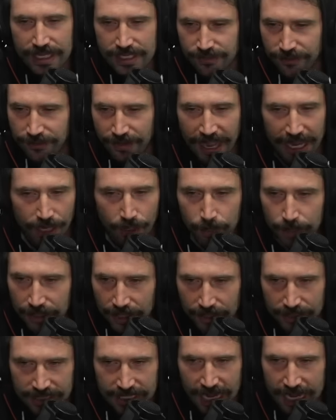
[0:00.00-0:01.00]
is file
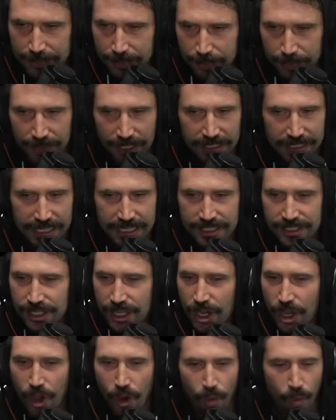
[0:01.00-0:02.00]
pl- type plugins?
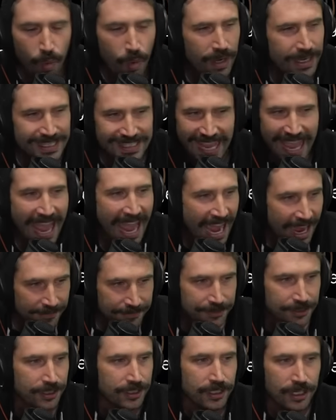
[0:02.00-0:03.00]
What is
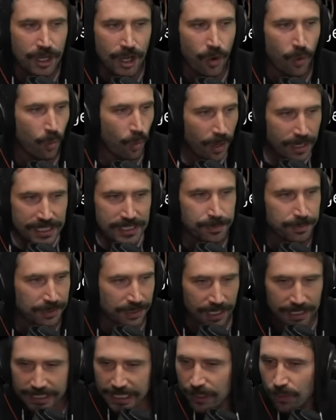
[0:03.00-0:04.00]
after? What is
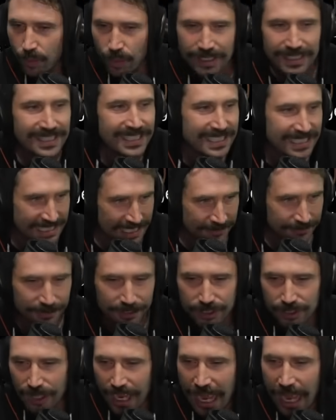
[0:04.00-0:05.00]
plugin? What's the
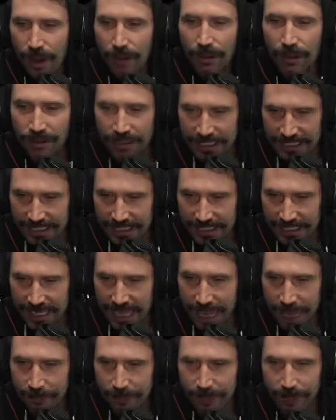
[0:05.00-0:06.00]
difference? How are these things
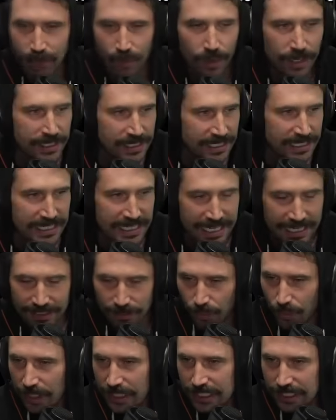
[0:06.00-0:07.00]
happening? What is a
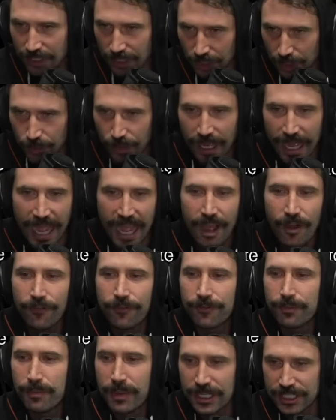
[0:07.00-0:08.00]
init? What is Lua? How
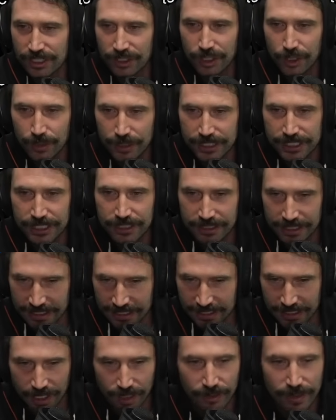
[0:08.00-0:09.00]
much Lua do you need
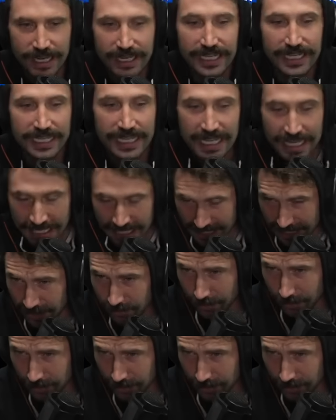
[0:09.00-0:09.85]
to know, right? Like it